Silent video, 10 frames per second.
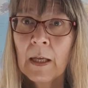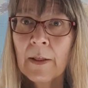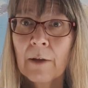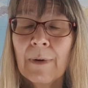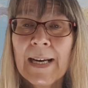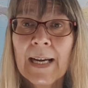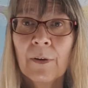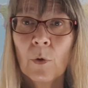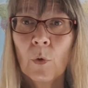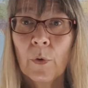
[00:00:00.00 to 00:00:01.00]
The
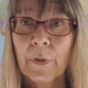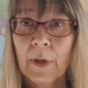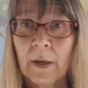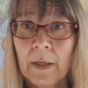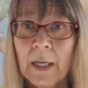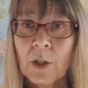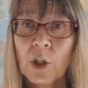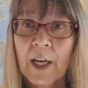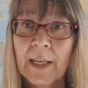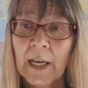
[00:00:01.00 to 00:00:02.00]
renowned author
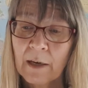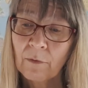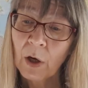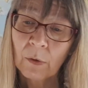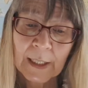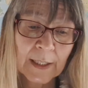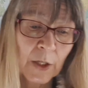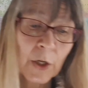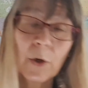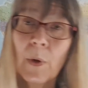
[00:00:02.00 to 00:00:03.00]
J.K. Rowling,
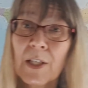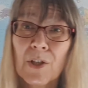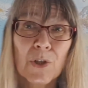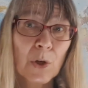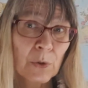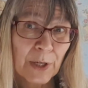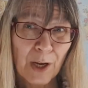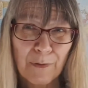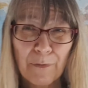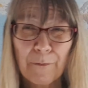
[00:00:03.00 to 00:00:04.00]
who has sold
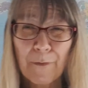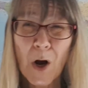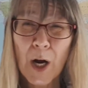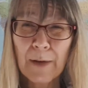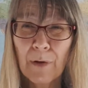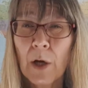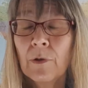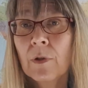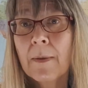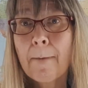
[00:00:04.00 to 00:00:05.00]
over
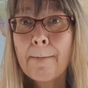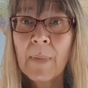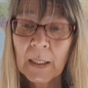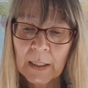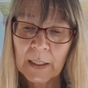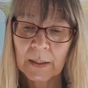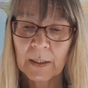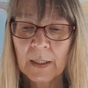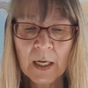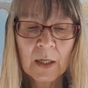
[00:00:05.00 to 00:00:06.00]
500
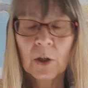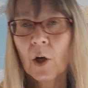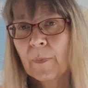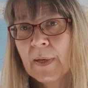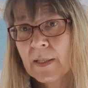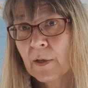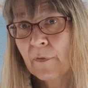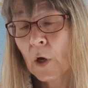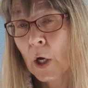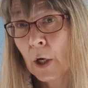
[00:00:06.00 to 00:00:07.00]
million copies of
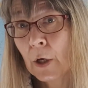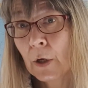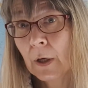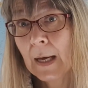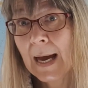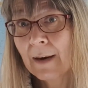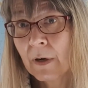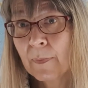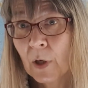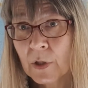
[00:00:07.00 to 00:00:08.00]
her Harry
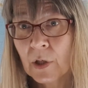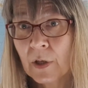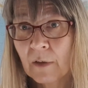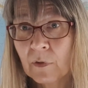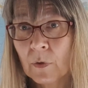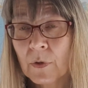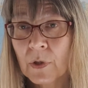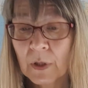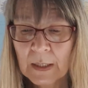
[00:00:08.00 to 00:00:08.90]
Potter novels,